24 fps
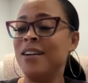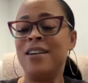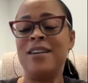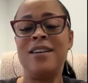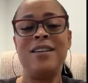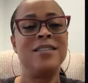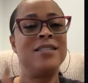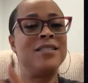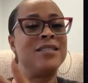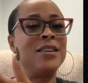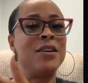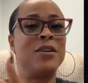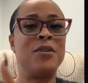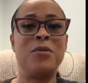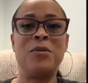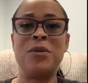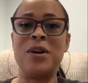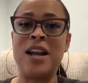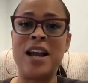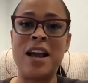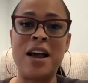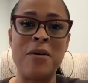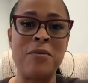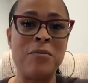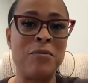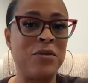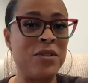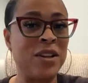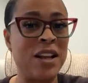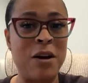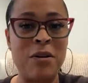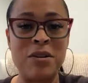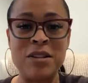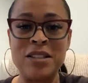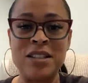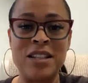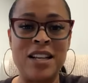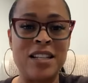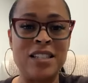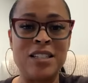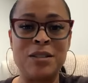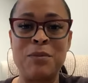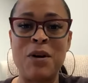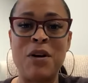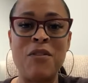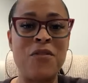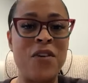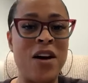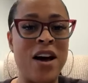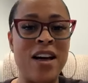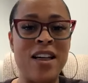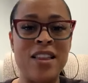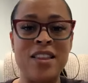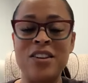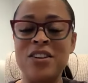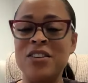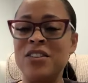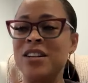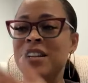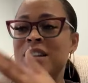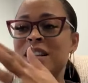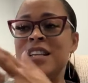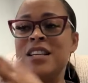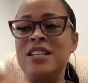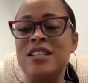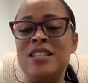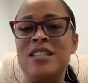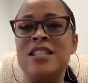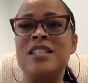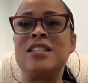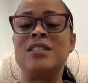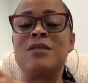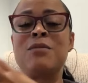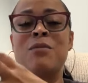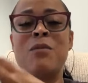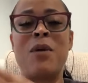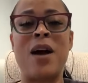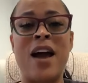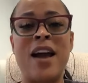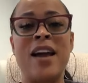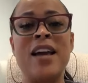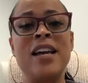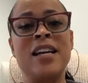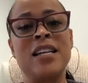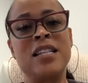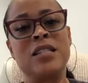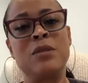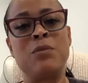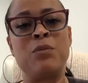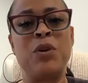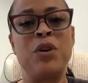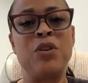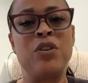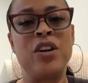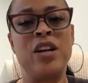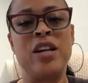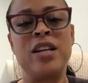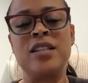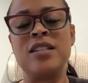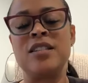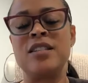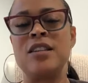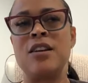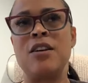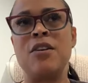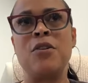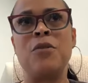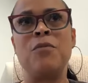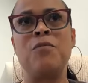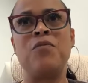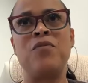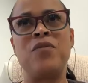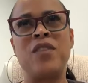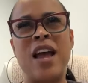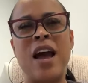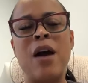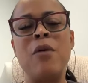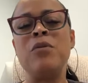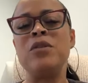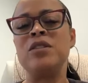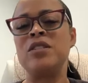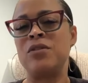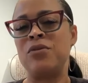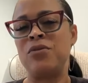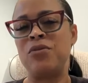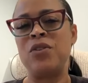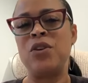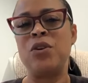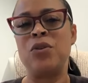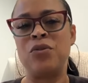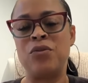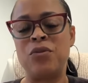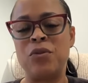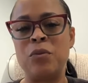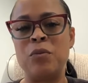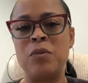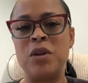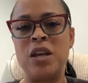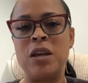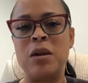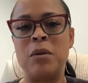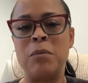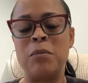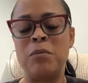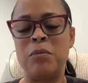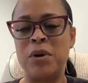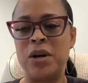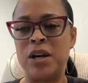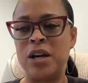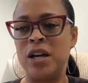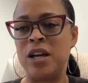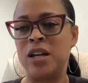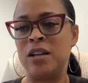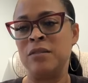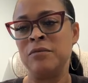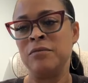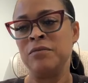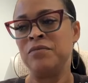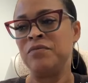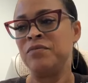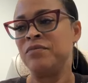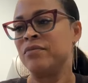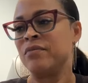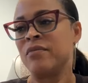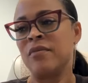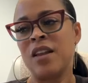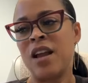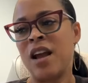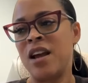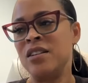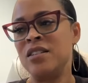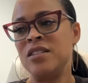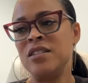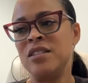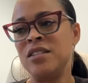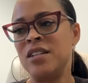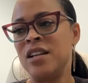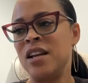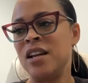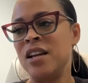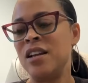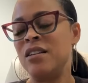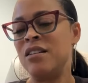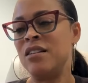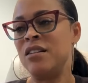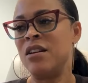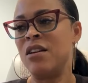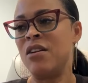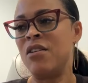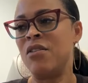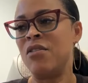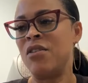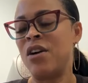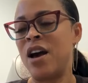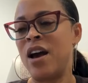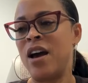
So what happened with that? That's my father. This is my experience. So that was a fear for me. But I just said, you know,